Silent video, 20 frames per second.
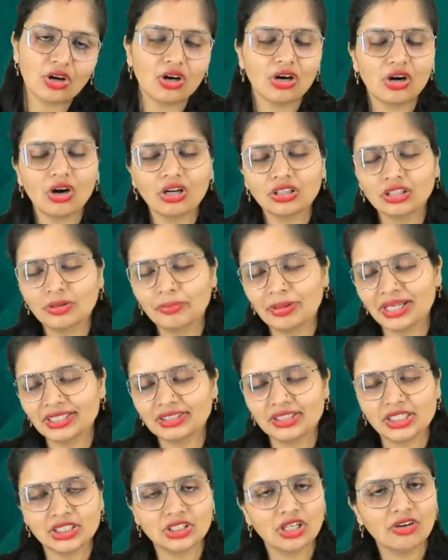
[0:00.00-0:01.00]
on the
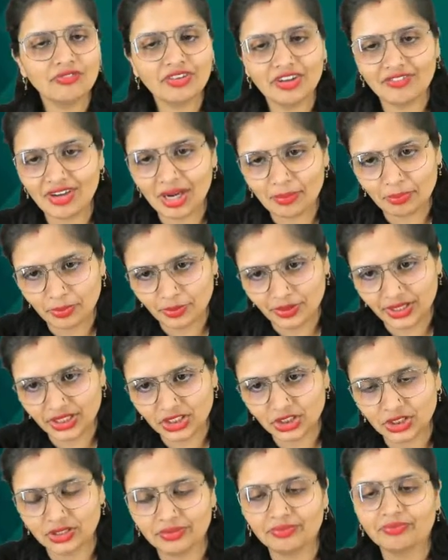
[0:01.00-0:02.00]
basis of evaporation.